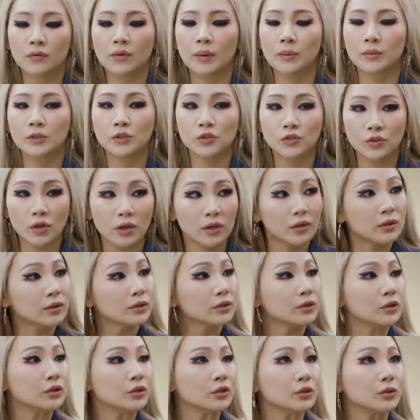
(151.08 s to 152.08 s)
from
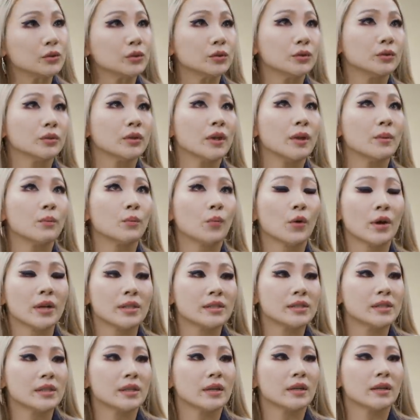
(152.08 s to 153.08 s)
struggle to
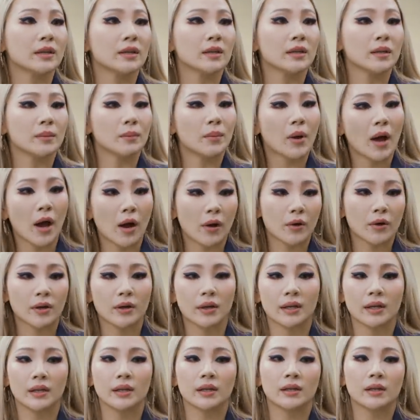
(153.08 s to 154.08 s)
embracing it and
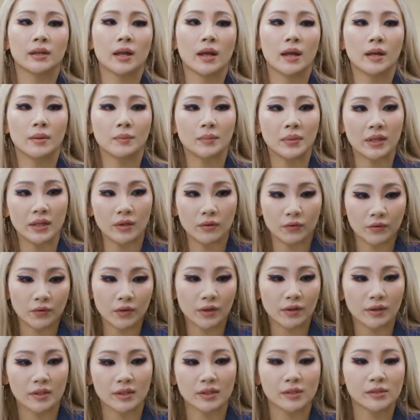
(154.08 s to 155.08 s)
empowering it and being
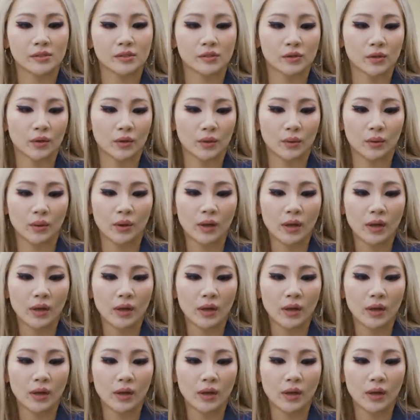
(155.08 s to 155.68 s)
fearless. So,